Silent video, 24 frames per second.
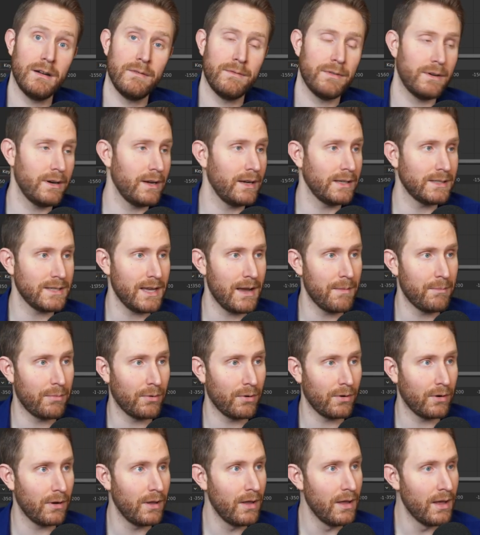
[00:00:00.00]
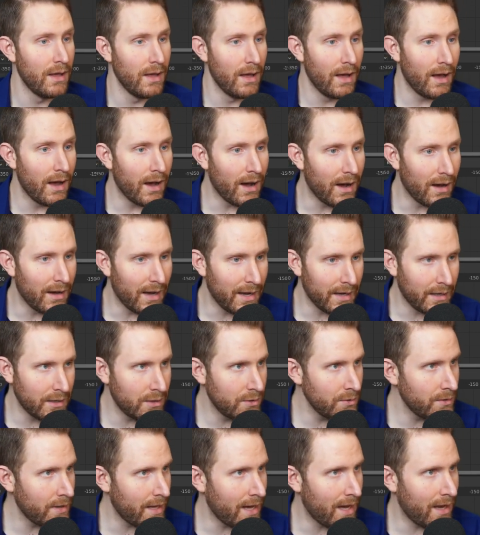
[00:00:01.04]
for example. I can
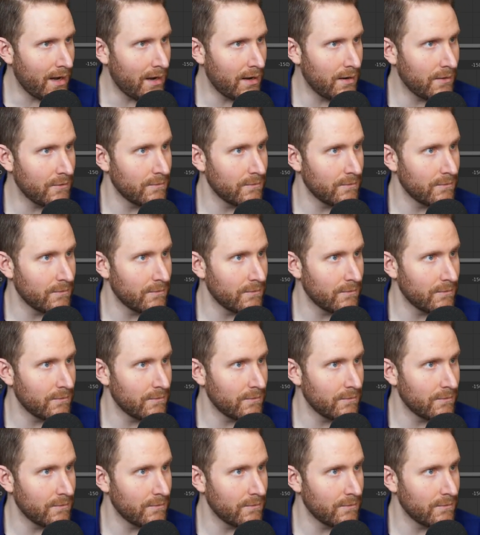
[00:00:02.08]
do that.